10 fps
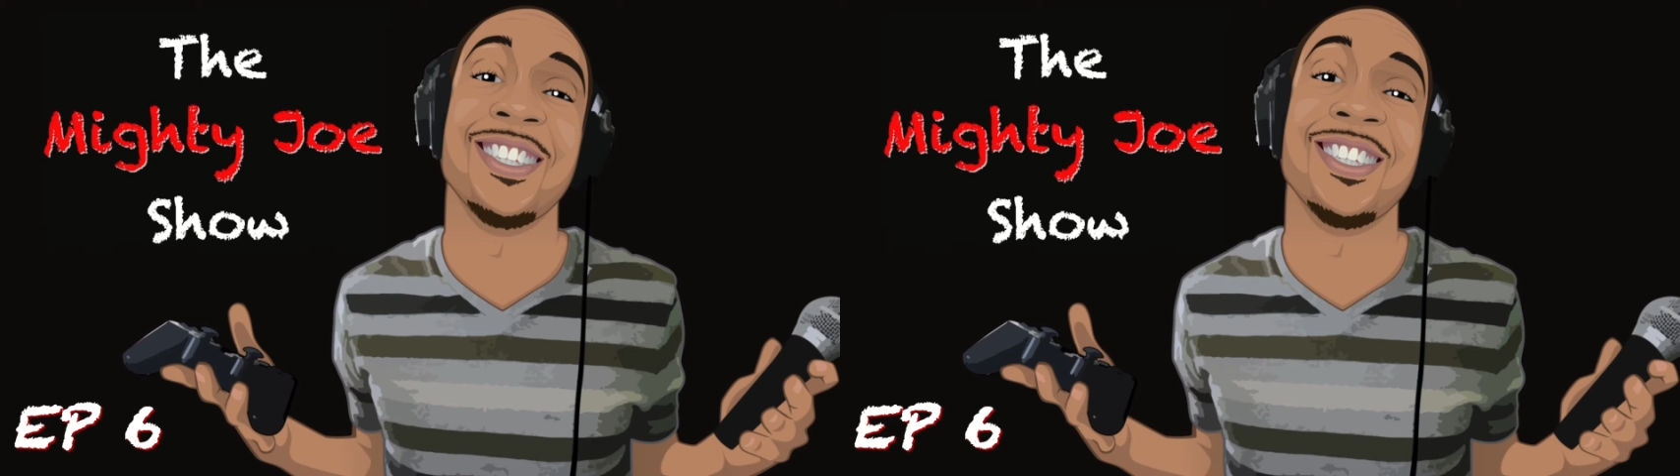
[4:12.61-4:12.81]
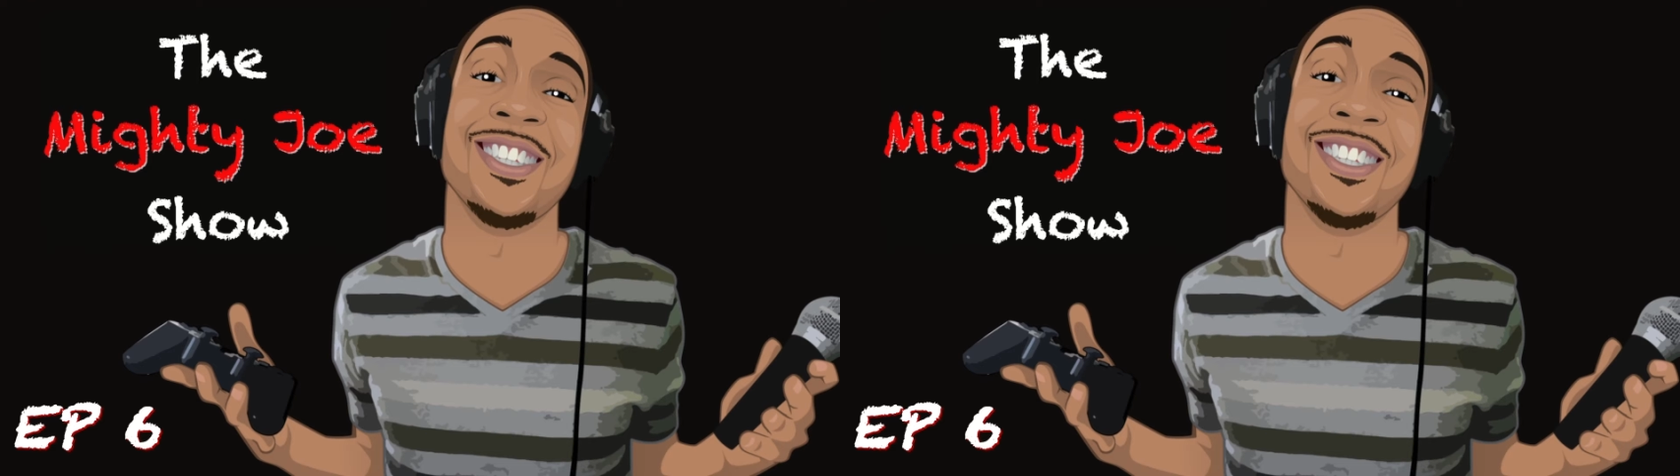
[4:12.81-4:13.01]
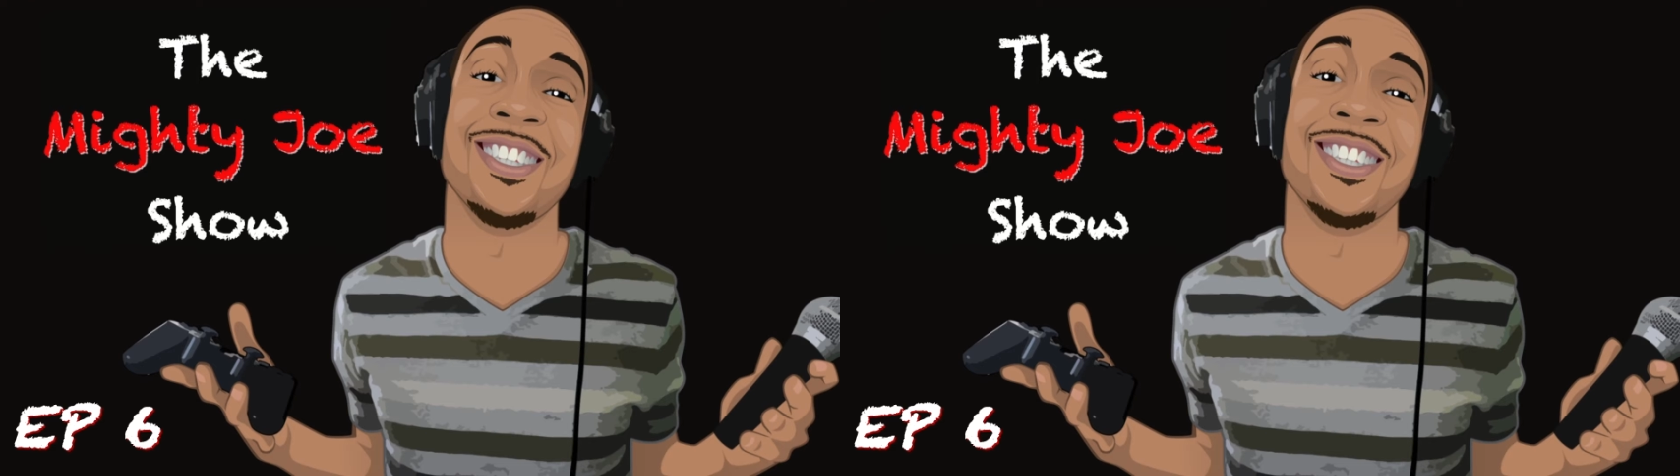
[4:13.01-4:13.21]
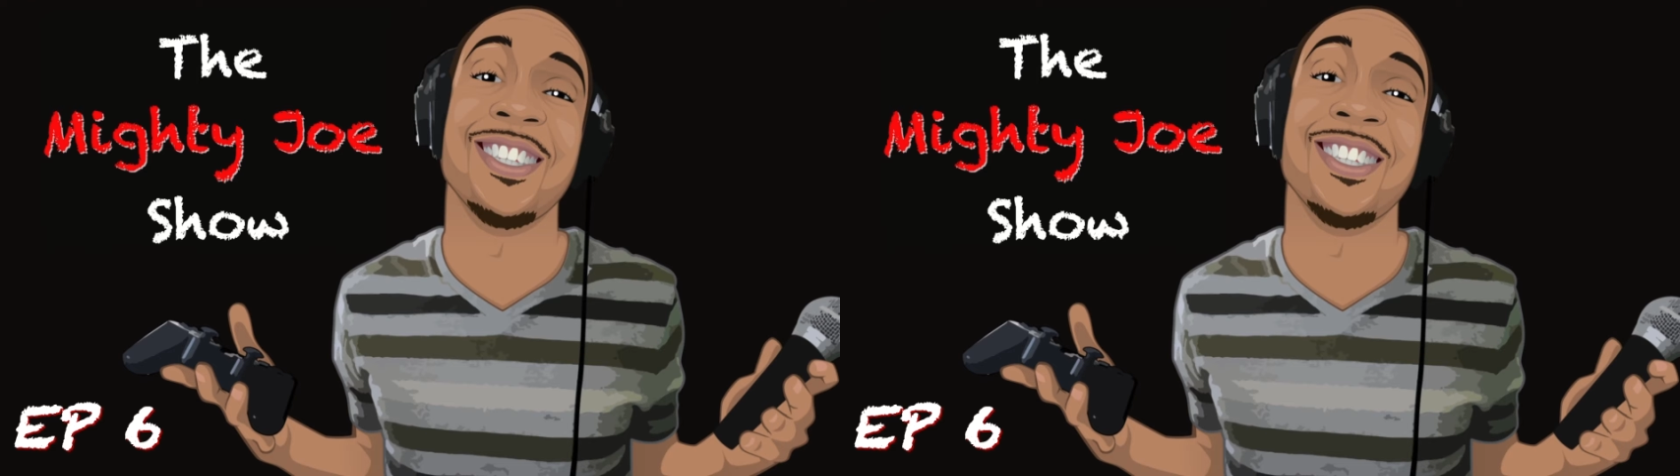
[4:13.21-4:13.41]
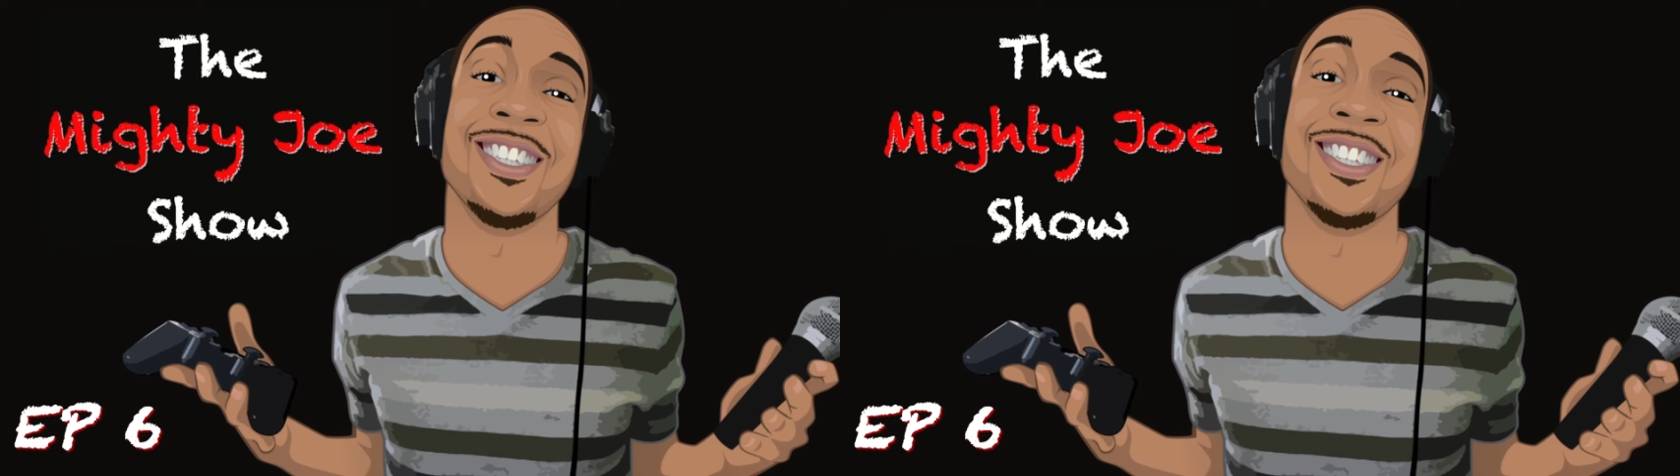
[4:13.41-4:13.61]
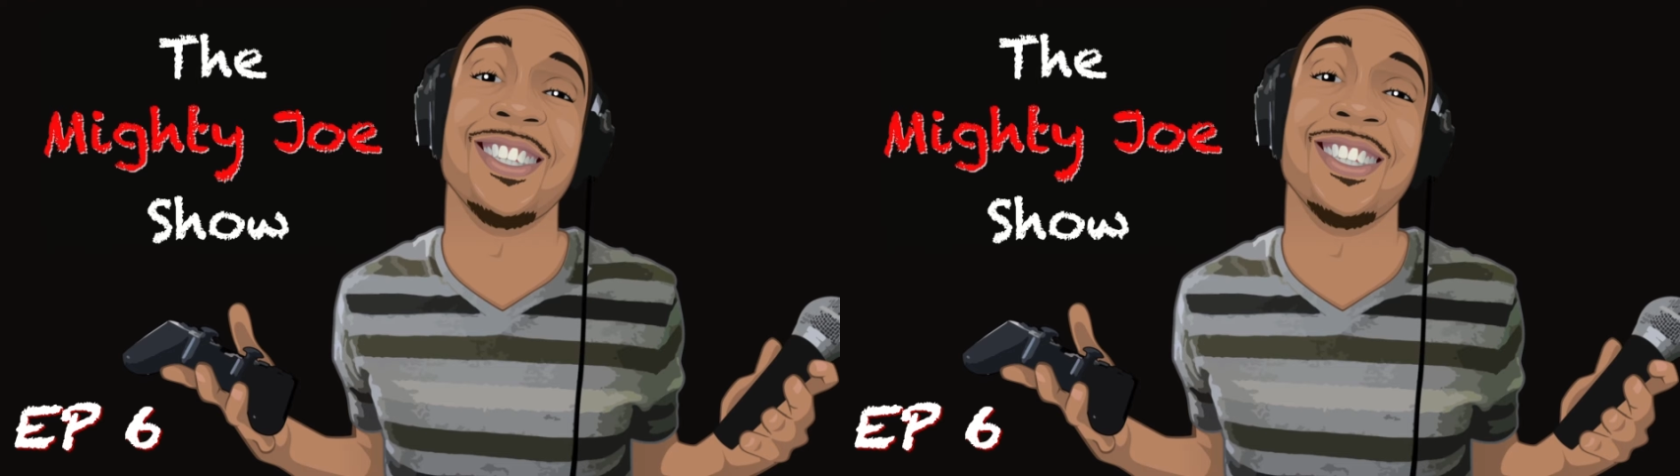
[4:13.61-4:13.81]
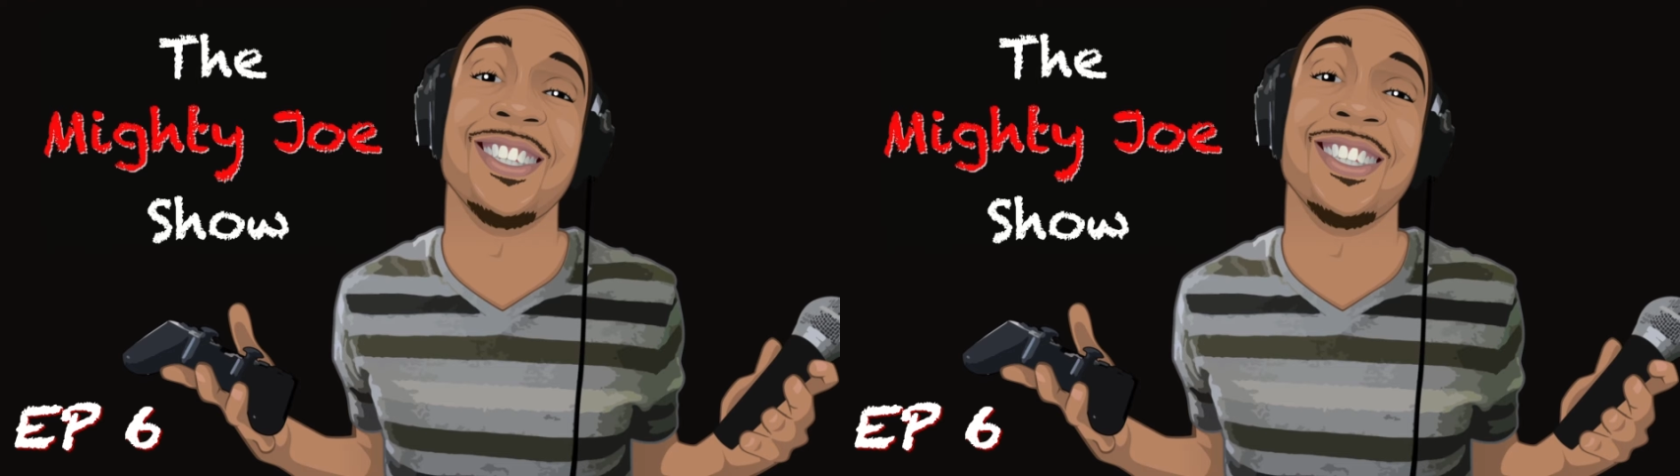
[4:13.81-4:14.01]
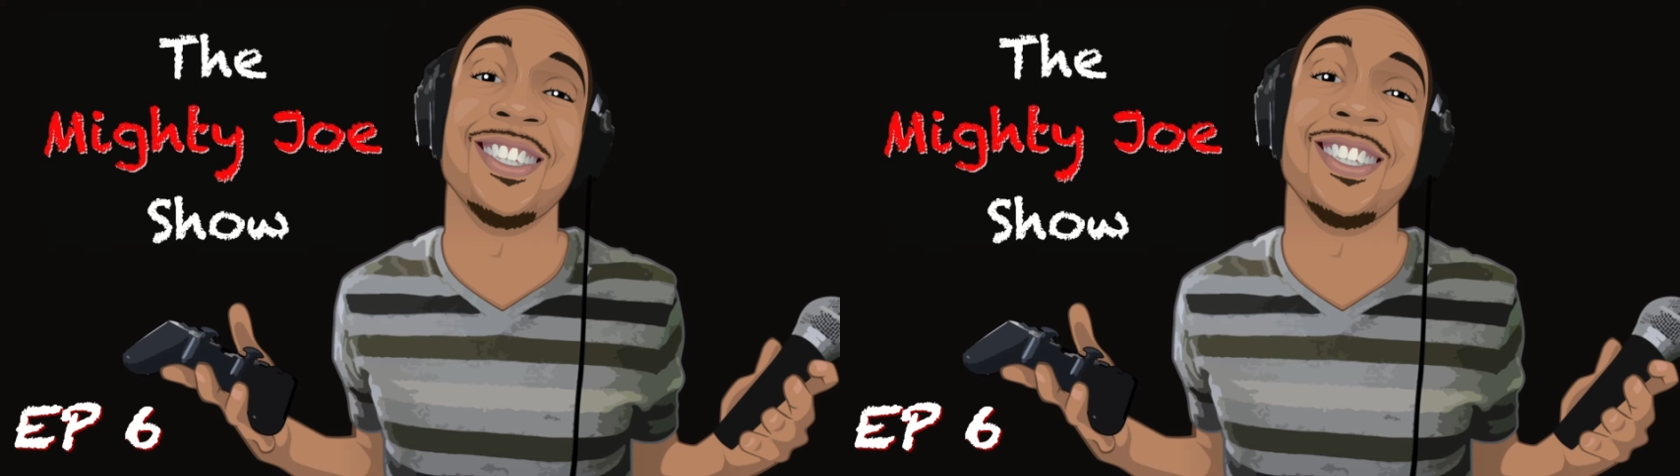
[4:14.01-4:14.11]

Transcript: uh, famous classical